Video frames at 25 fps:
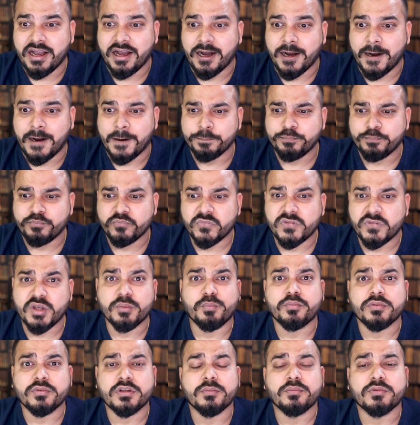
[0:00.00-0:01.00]
Uh, the,
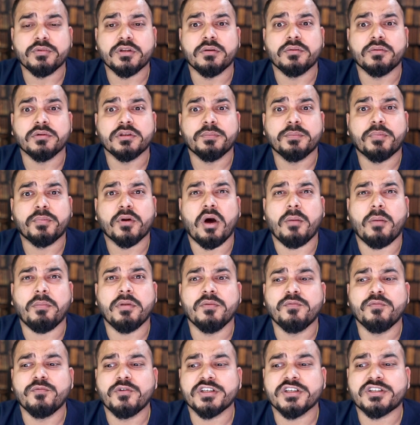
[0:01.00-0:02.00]
the, the, the
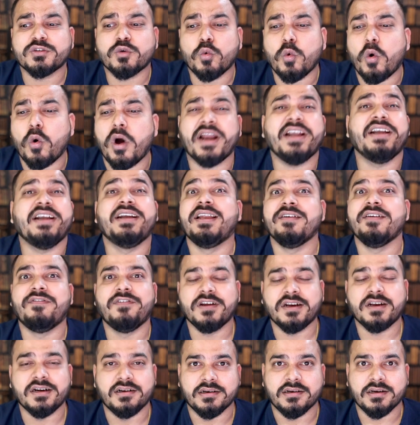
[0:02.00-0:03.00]
problem was quite
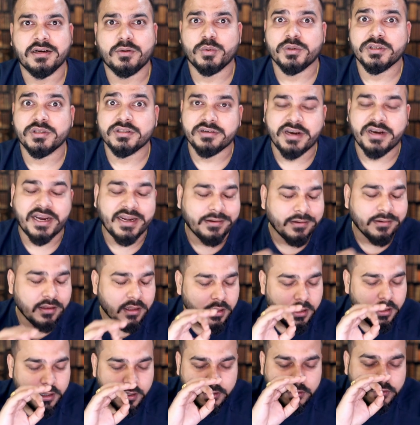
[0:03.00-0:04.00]
difficult. It was, right?
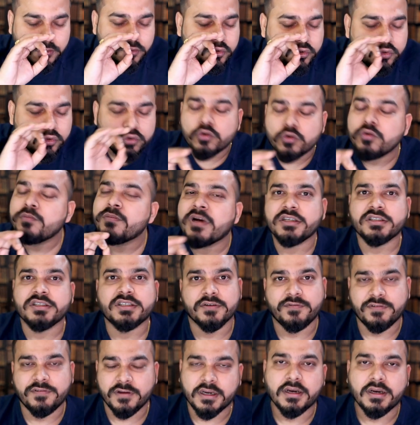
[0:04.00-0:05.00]
too much
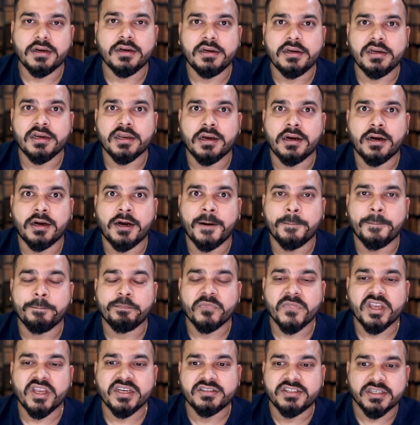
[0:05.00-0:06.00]
difficult uh,
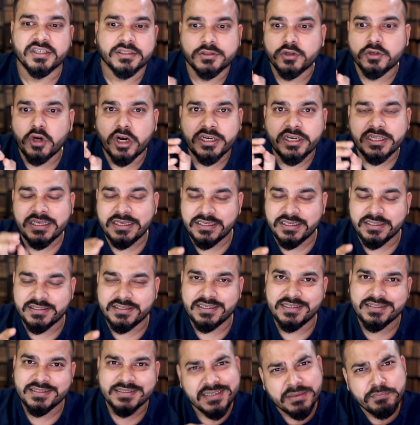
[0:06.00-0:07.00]
just not
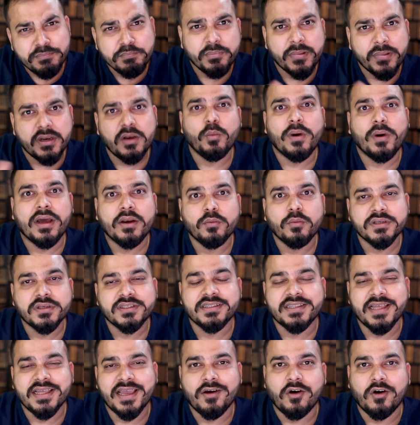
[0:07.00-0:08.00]
easy simple one
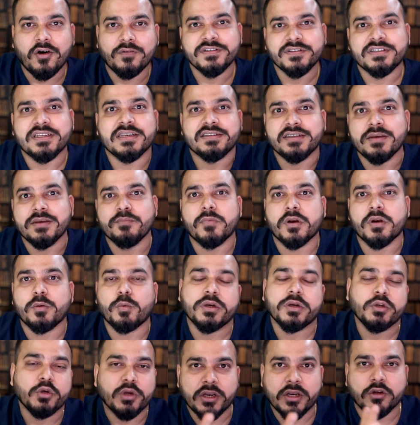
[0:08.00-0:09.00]
was there obviously simple
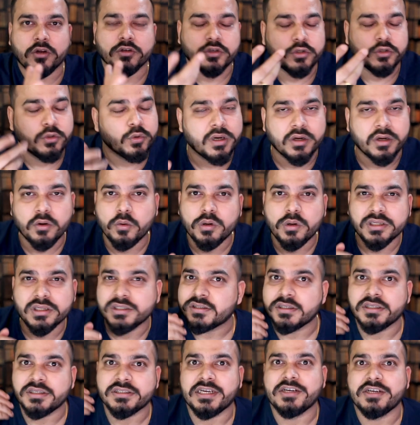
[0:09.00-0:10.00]
one you can also do a google
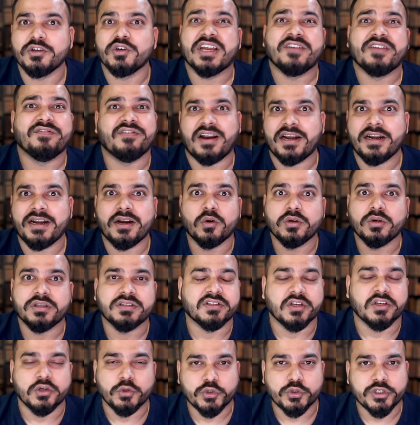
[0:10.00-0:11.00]
search and you can find out
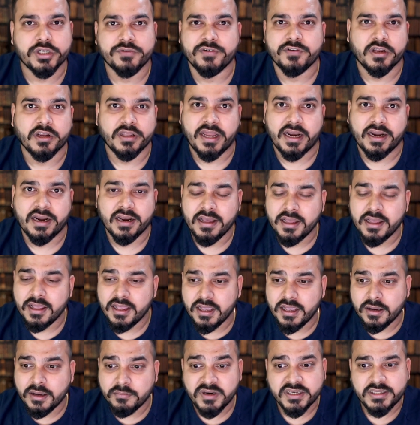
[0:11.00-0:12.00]
the solution for that
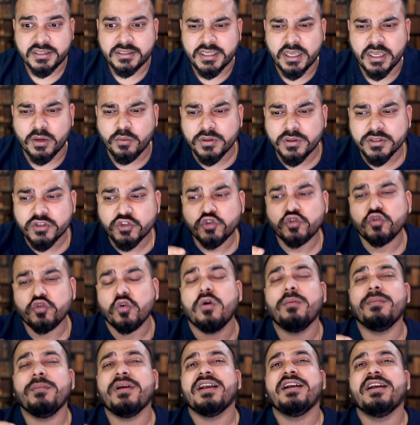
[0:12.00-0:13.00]
but there were
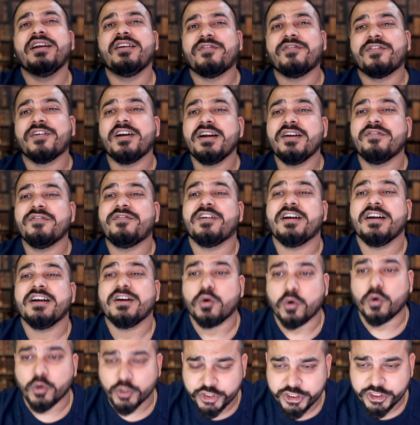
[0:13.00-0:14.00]
so many different
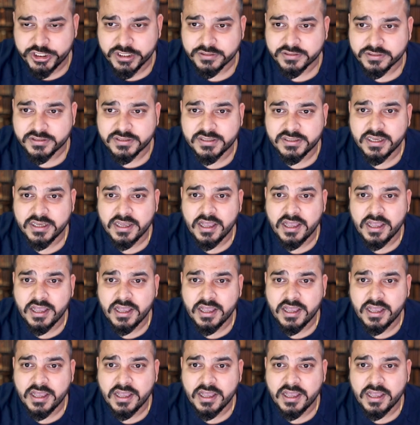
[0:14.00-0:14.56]
different questions